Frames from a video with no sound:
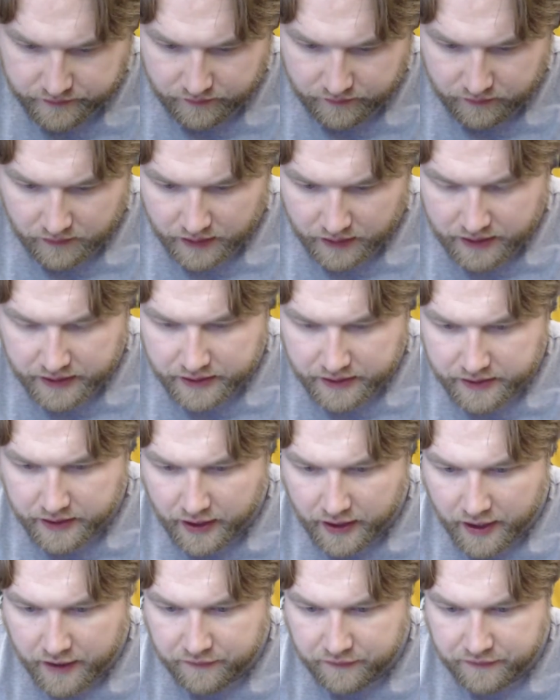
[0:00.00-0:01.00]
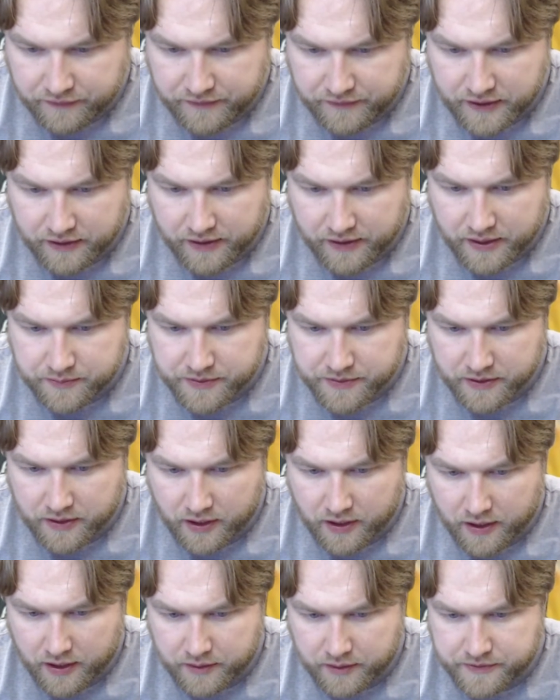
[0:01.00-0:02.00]
And 15 grams of
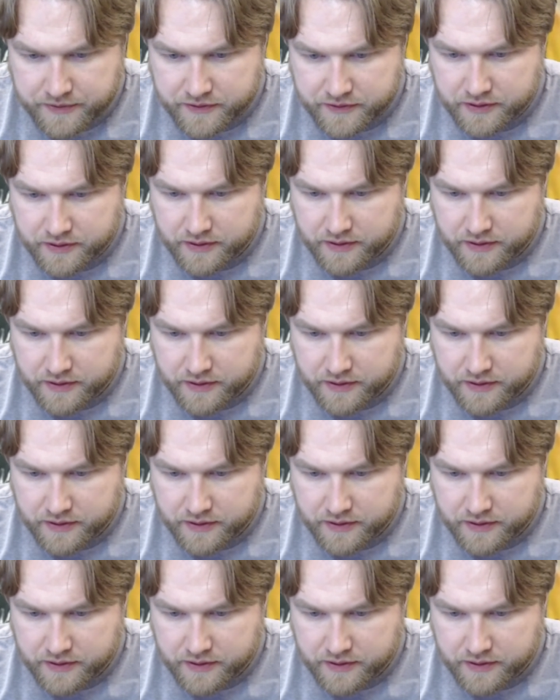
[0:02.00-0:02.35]
carbs.